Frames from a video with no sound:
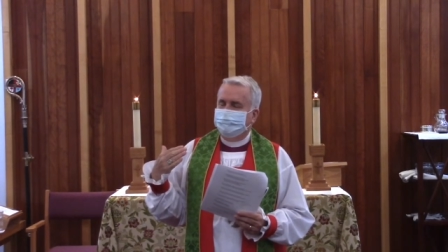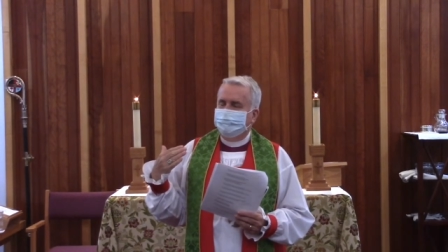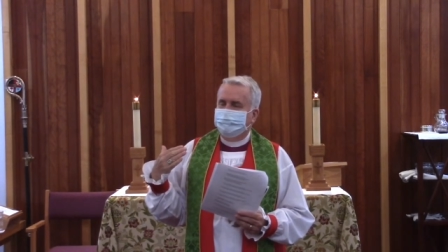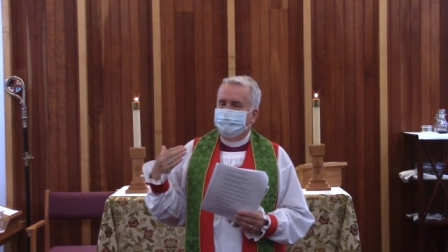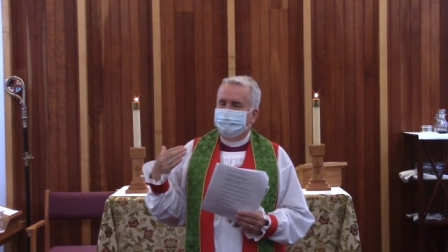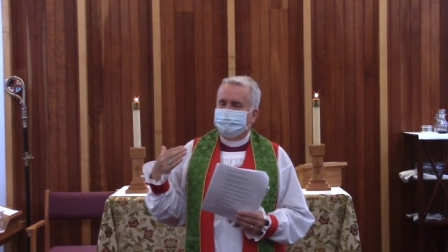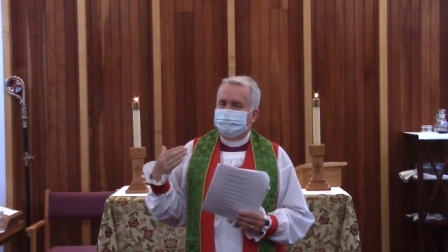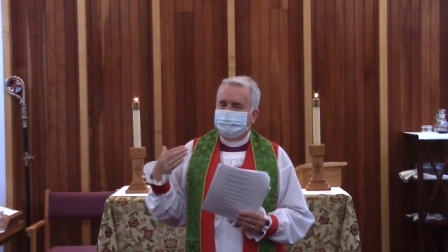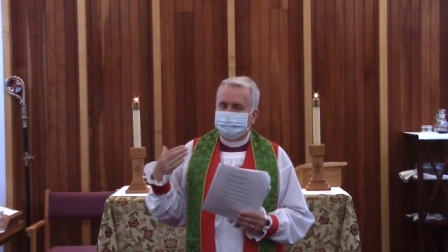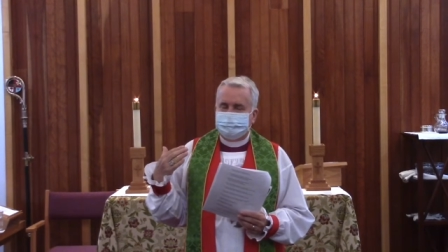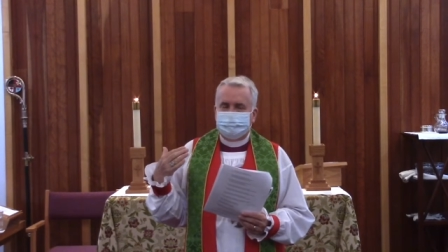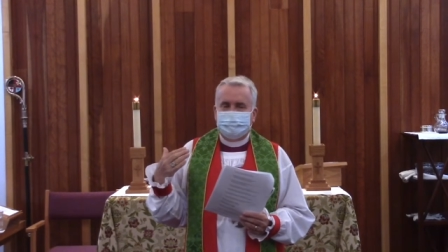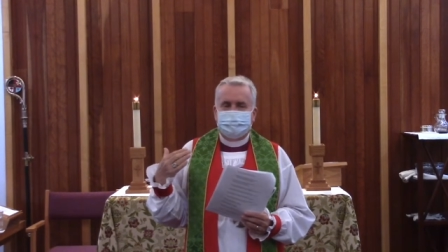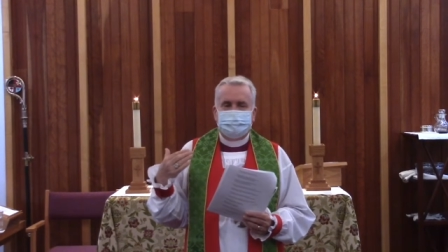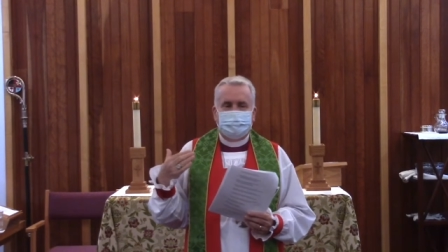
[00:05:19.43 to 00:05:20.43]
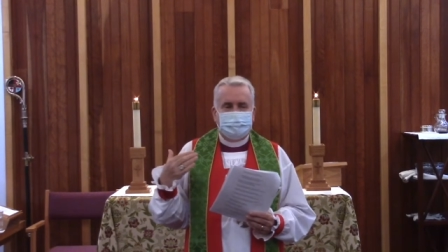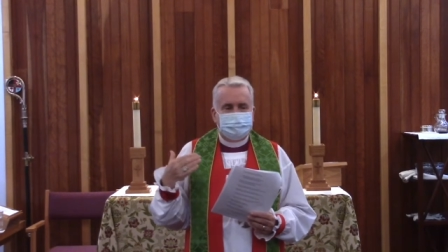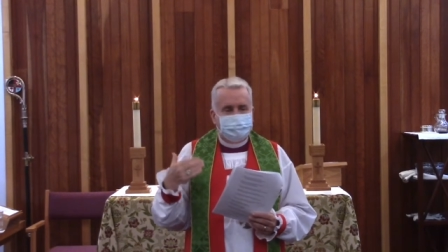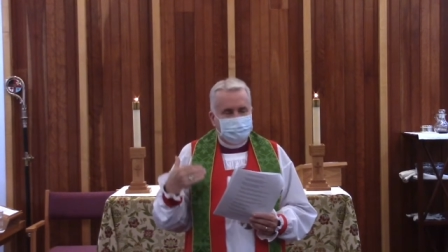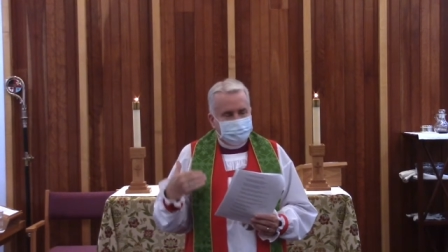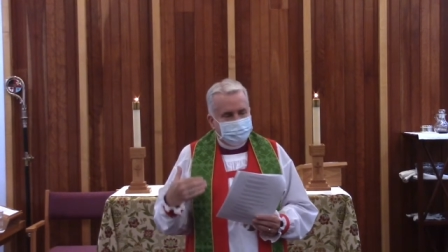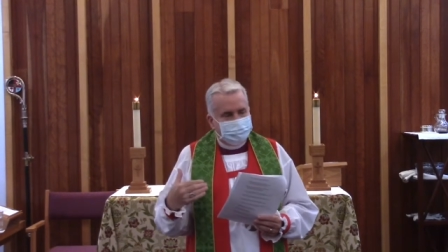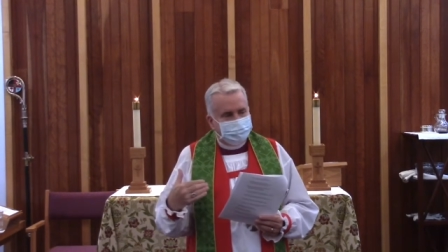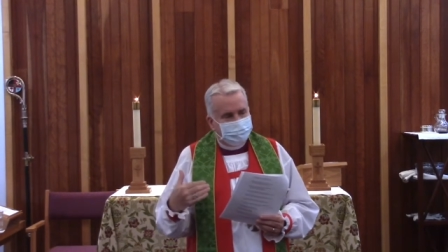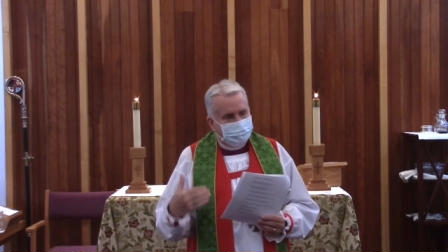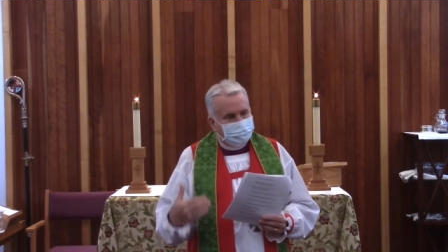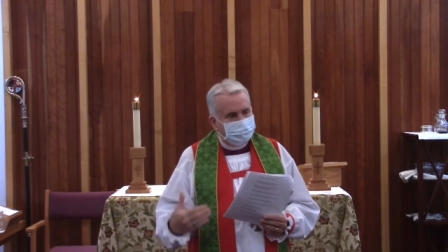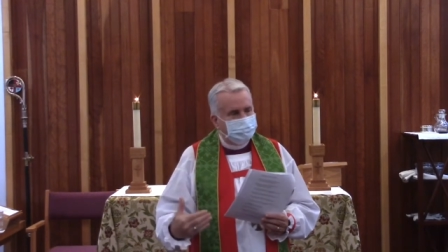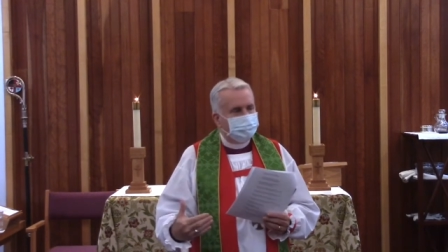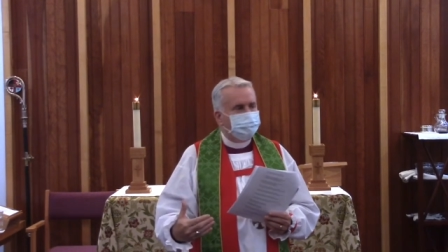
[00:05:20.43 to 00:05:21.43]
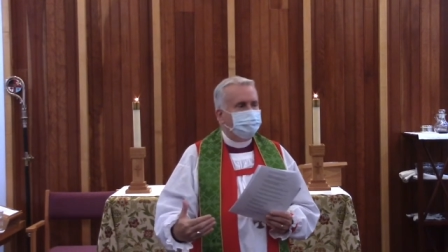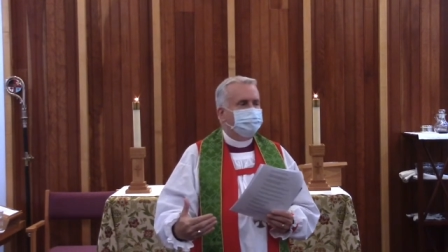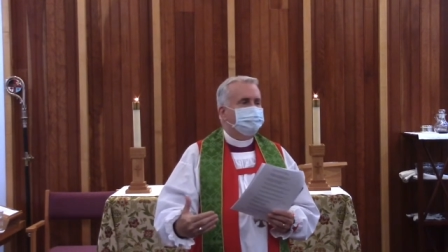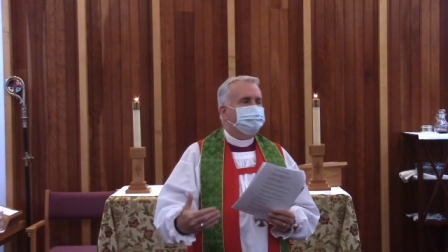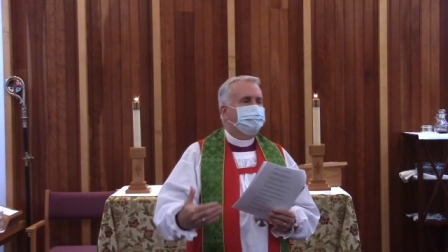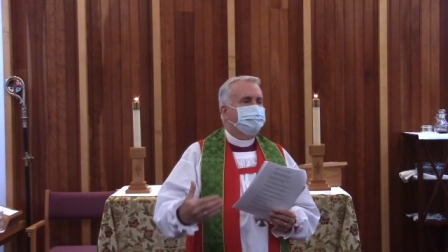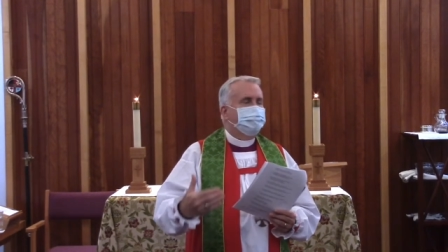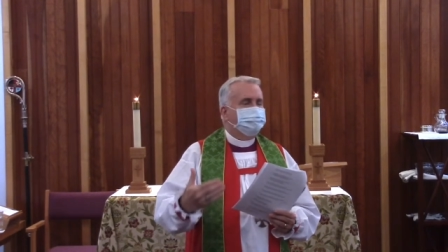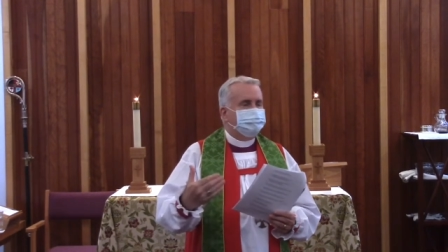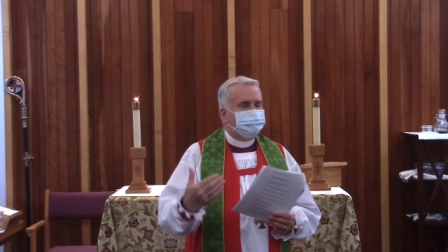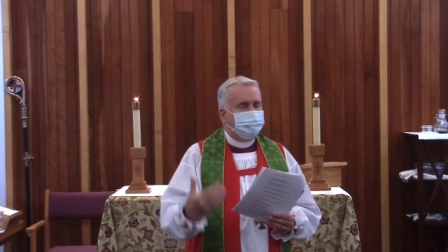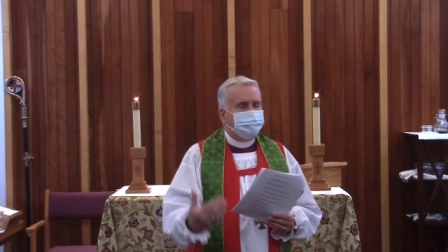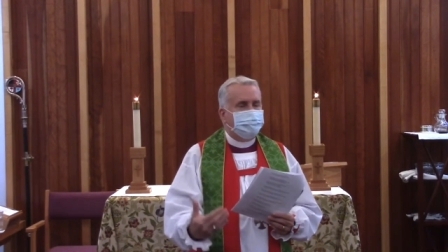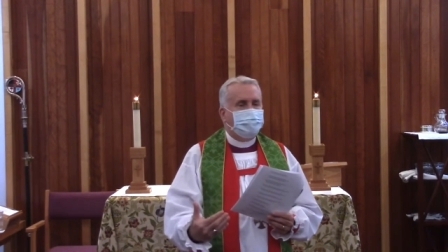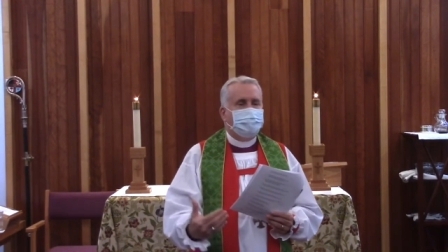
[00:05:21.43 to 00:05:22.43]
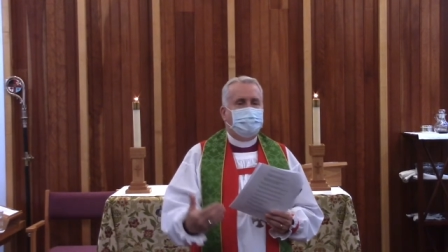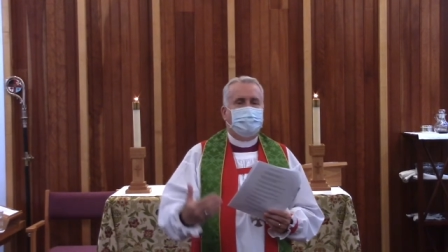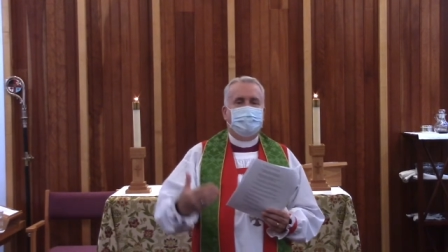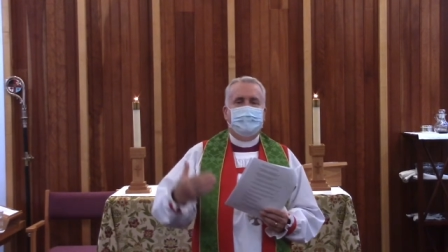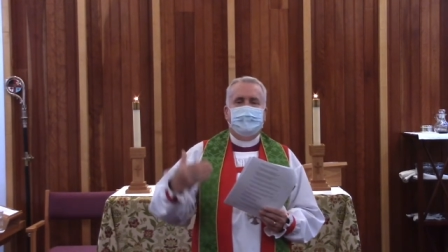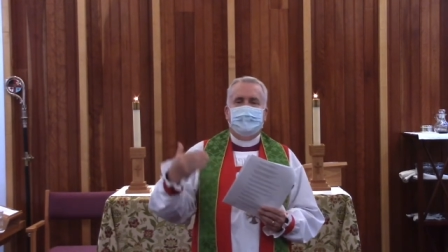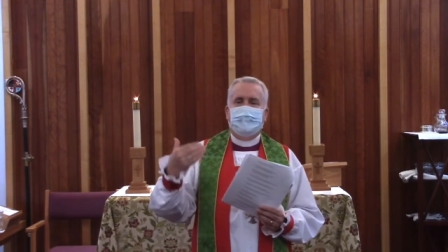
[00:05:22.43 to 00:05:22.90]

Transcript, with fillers: It's instead by being available so that somehow